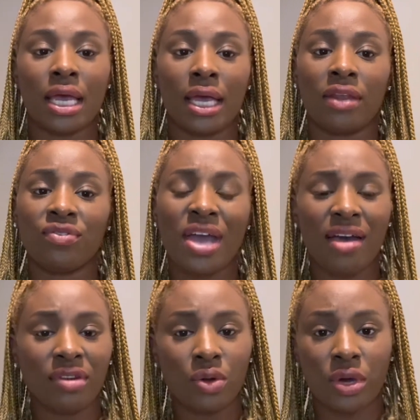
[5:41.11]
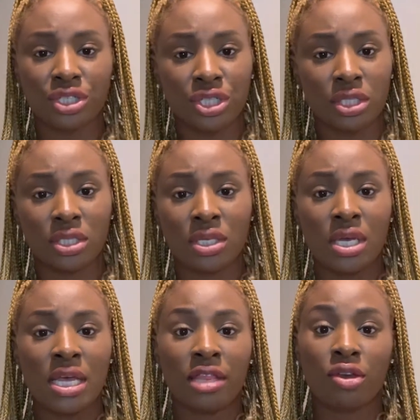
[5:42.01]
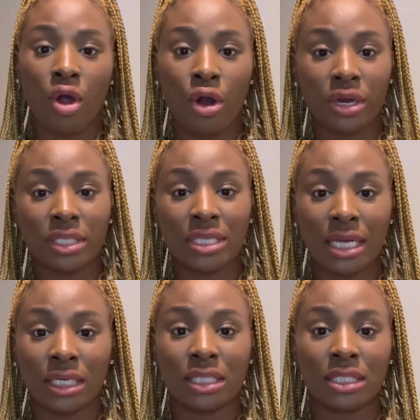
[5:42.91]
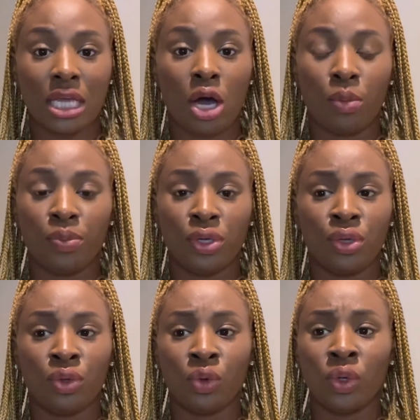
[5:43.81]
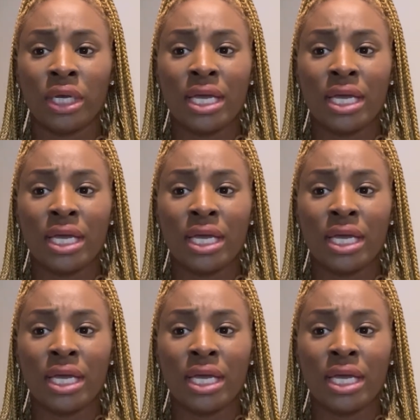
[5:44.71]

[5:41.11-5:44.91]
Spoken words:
And if you have any questions, there are attendants to help you.